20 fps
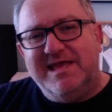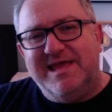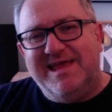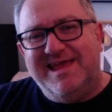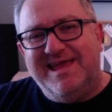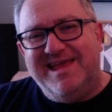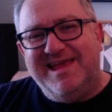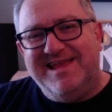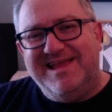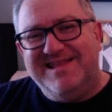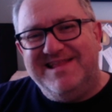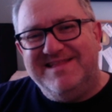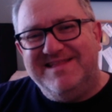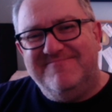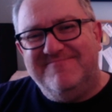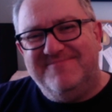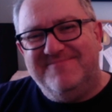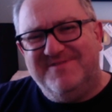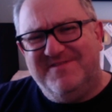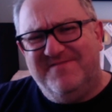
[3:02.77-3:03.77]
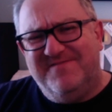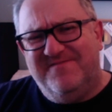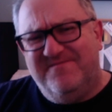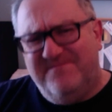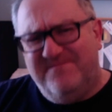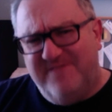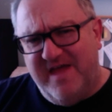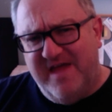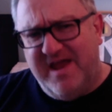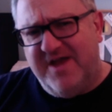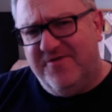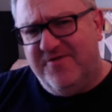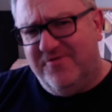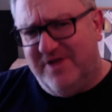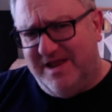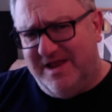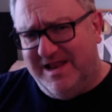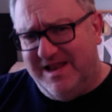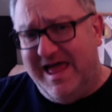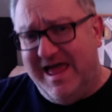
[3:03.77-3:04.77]
it, it was
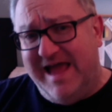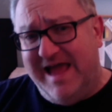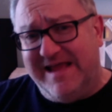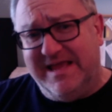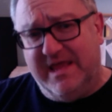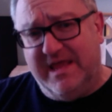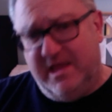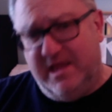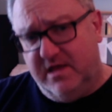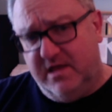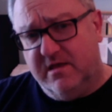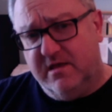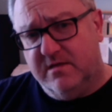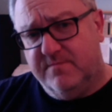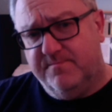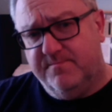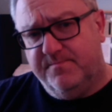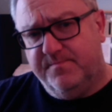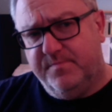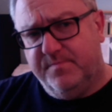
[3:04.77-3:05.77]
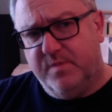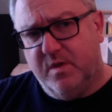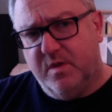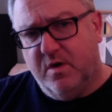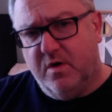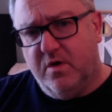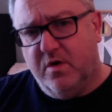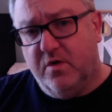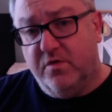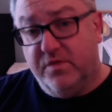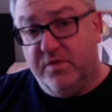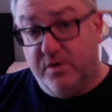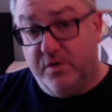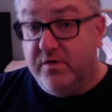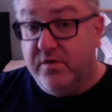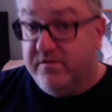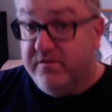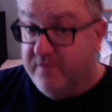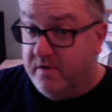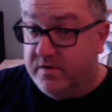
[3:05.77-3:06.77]
very laggy on the
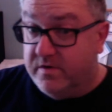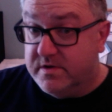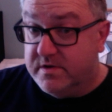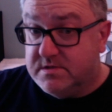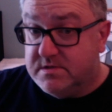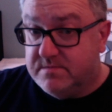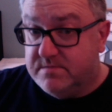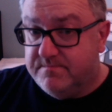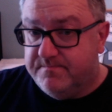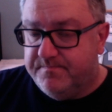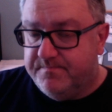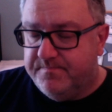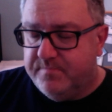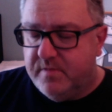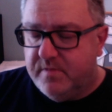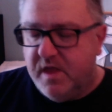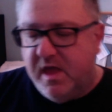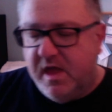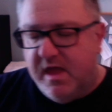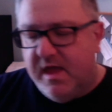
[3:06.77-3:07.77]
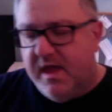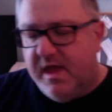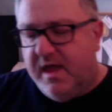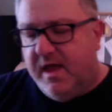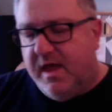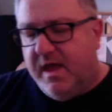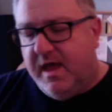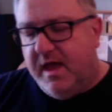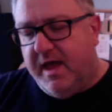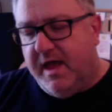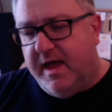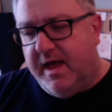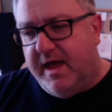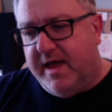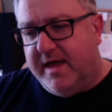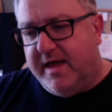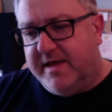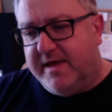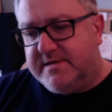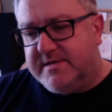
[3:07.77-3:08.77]
autofocus,
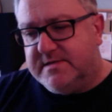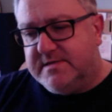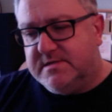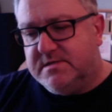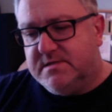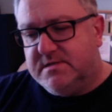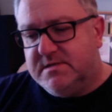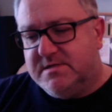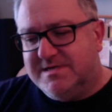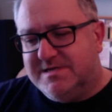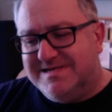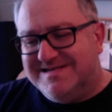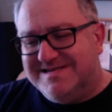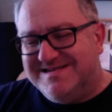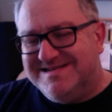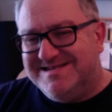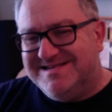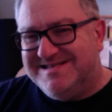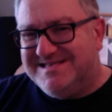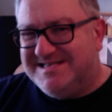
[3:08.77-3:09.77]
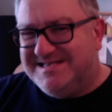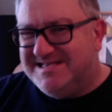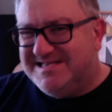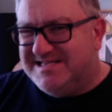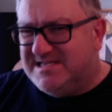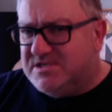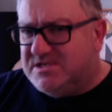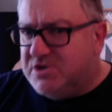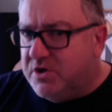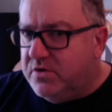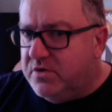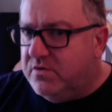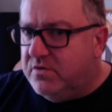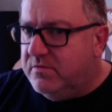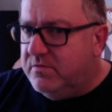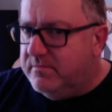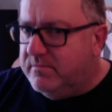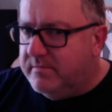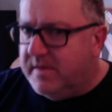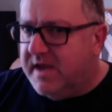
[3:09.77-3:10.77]
and too
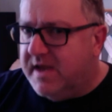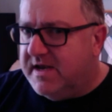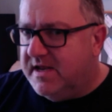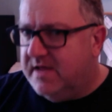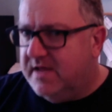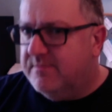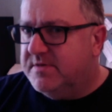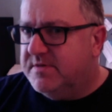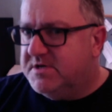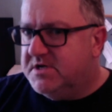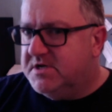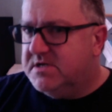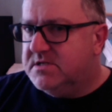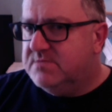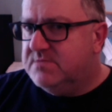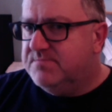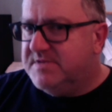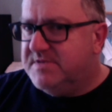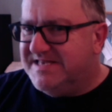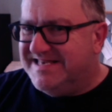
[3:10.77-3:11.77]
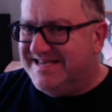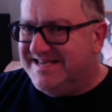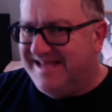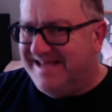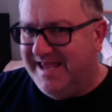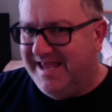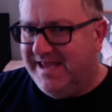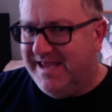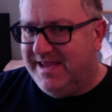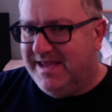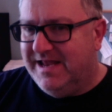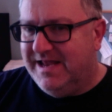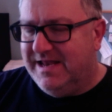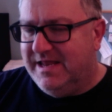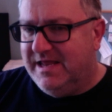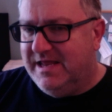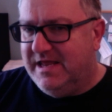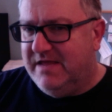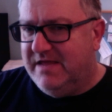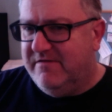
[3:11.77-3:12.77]
many images,
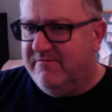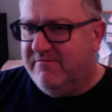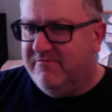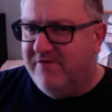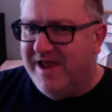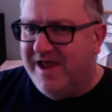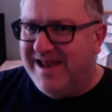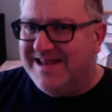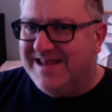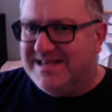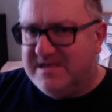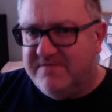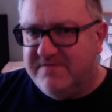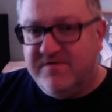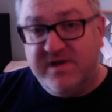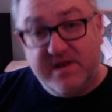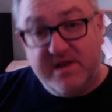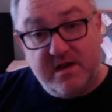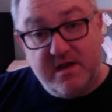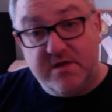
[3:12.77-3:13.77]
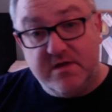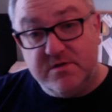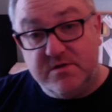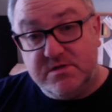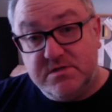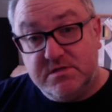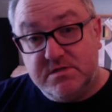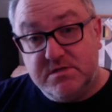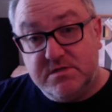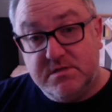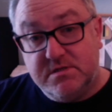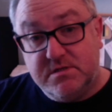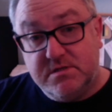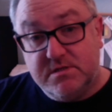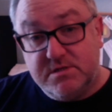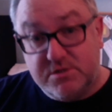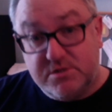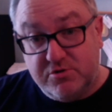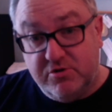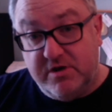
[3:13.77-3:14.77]
particularly relatively close
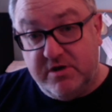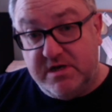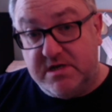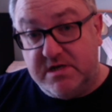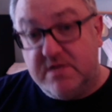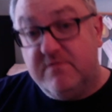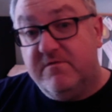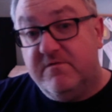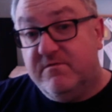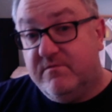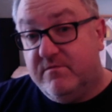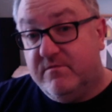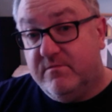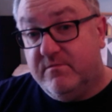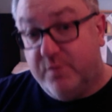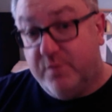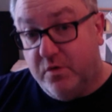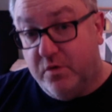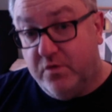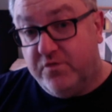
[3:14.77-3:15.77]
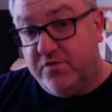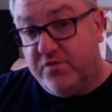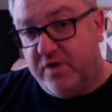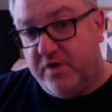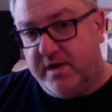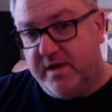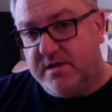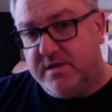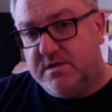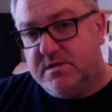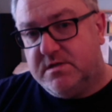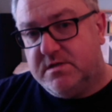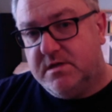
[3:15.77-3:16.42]
street portraits,